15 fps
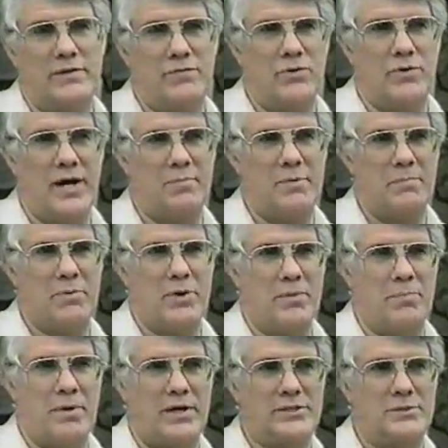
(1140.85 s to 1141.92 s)
If you'll help me put
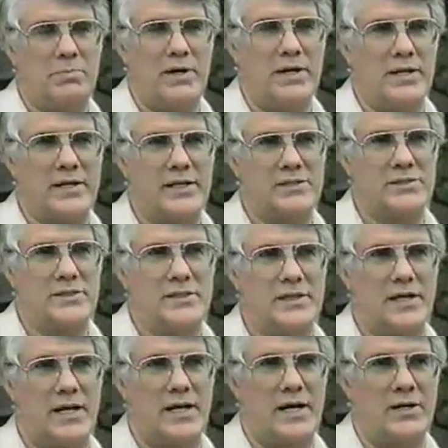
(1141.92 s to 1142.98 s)
a power supply in the
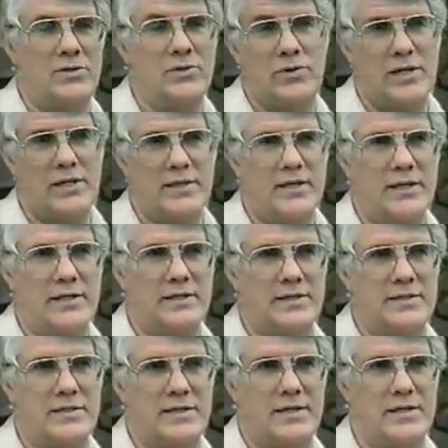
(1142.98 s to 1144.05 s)
country, I'll do anything
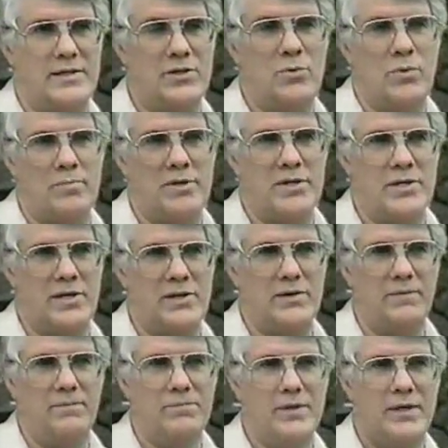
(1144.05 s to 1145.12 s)
that uh, you want me to
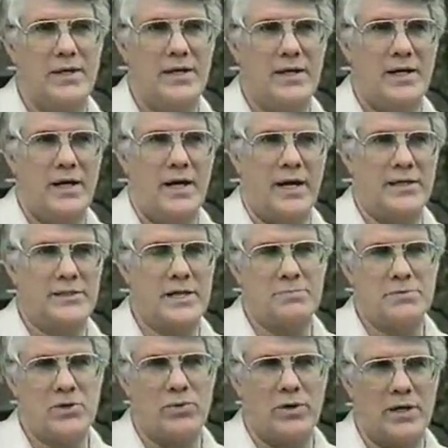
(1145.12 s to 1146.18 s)
do. And
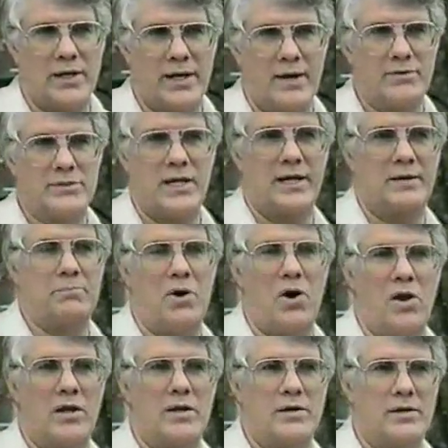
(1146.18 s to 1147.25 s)
subsequently, I was like
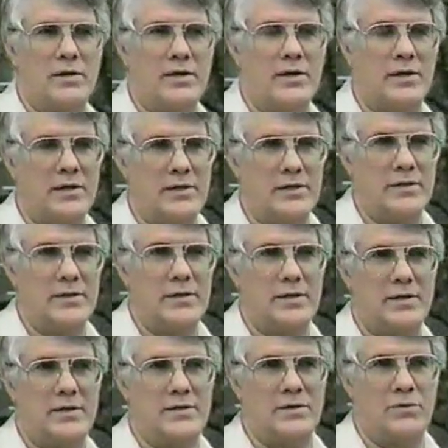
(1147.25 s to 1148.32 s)
Paul on, on
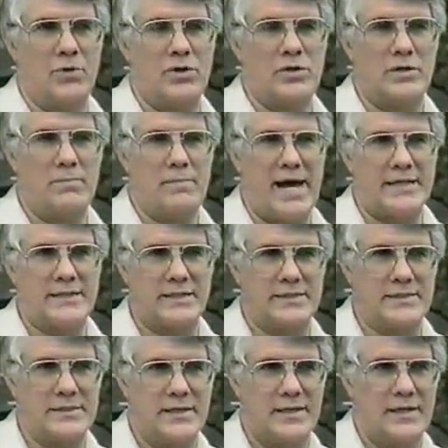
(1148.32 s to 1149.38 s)
uh, the road to
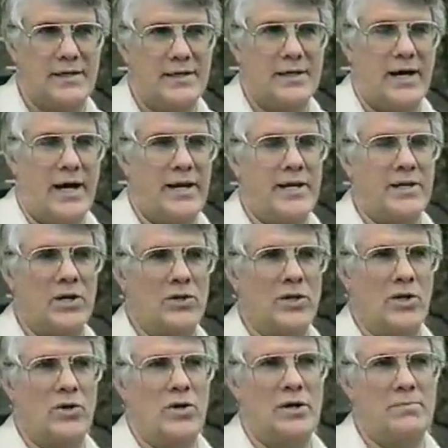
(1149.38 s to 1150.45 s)
Damascus. I didn't know the
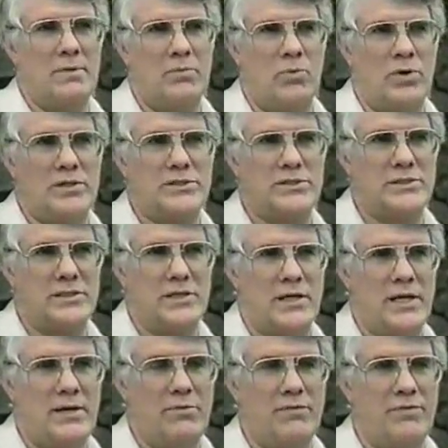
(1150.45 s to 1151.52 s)
Lord, but once uh,
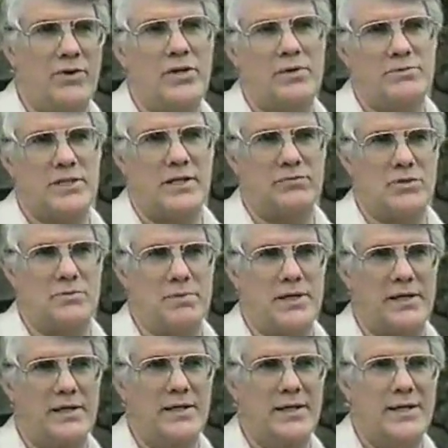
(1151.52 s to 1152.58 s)
he revealed himself to
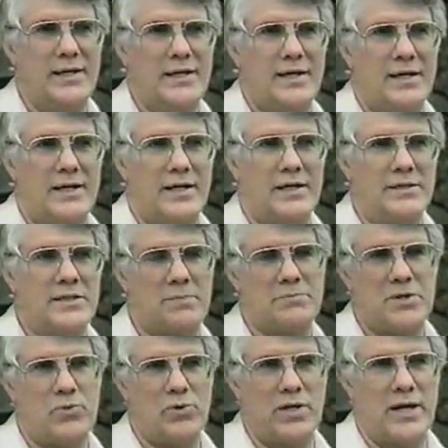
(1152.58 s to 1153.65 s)
me, uh,
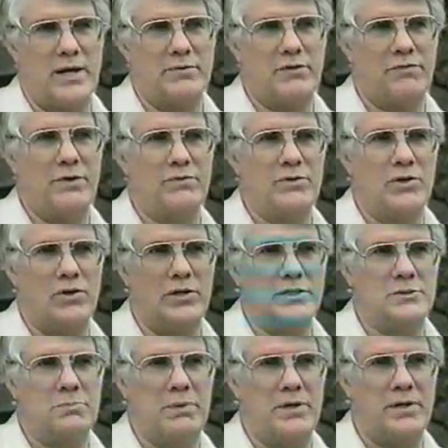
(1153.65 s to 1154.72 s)
subsequently, I was filled with the
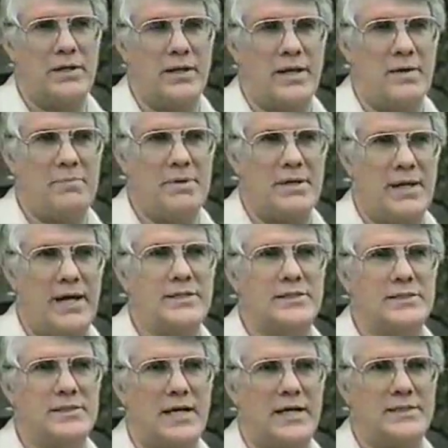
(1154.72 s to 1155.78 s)
Holy Spirit, and I've been
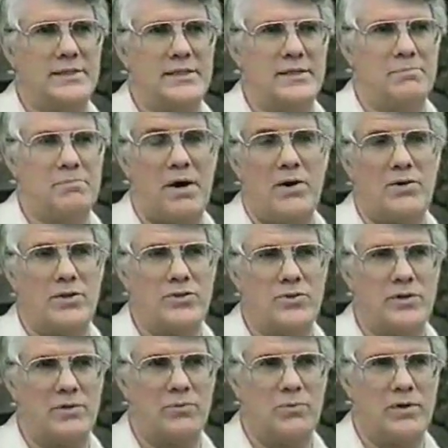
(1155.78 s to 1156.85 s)
exercising the power and
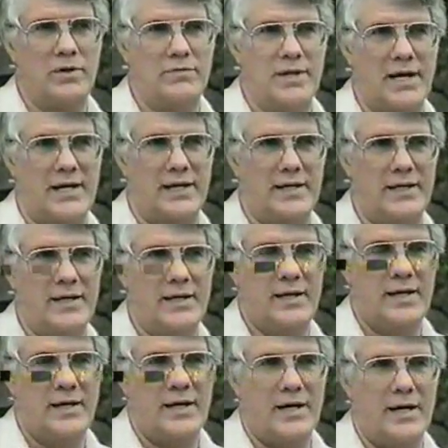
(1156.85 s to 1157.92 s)
authority of the Word of God,
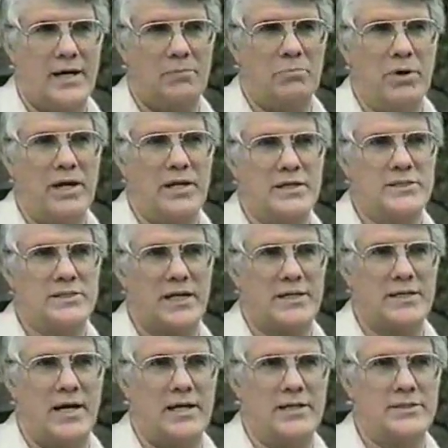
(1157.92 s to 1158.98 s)
uh, bringing this
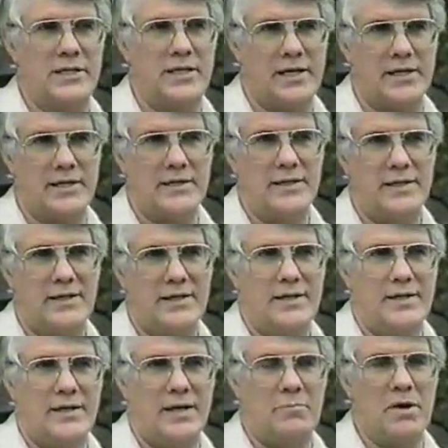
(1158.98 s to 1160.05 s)
technology in.
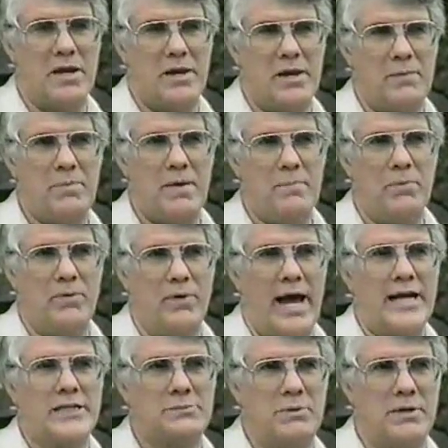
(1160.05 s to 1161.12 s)
And many people
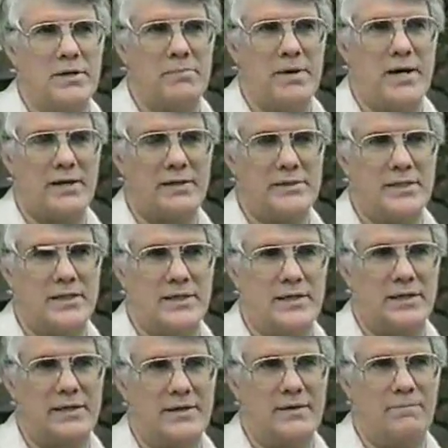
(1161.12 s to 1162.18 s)
ask me about
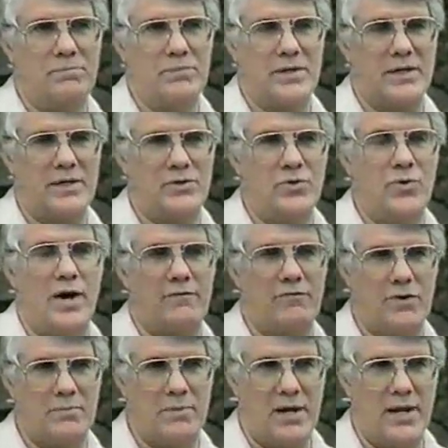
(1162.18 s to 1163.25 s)
uh, do I
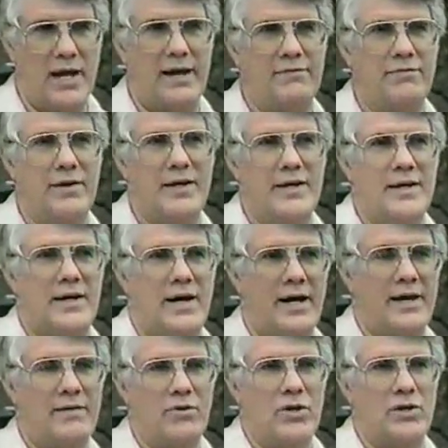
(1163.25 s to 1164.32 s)
fear my life?
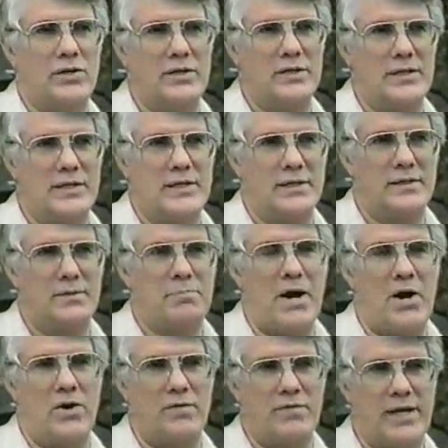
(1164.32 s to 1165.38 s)
I have learned the, the
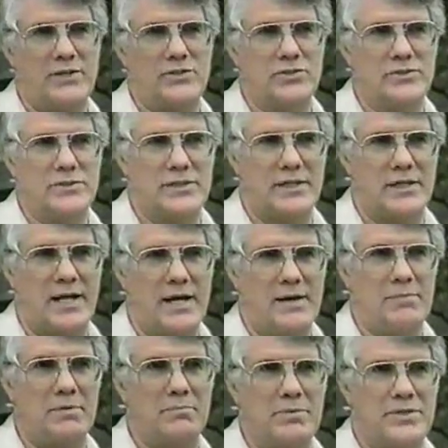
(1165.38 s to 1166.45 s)
power of angels, and I
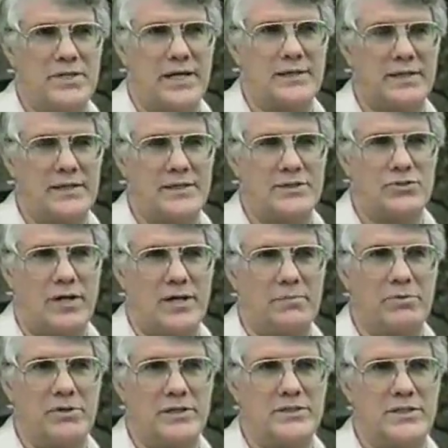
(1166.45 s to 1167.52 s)
have been protected in trying
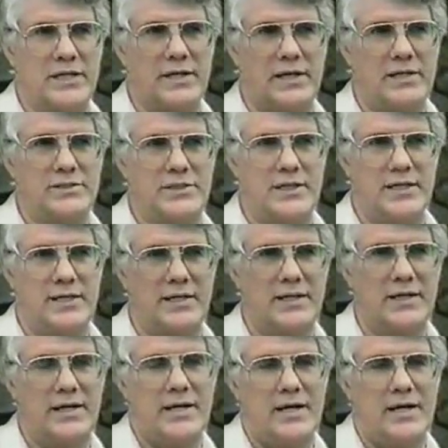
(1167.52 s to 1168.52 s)
to bring this technology in.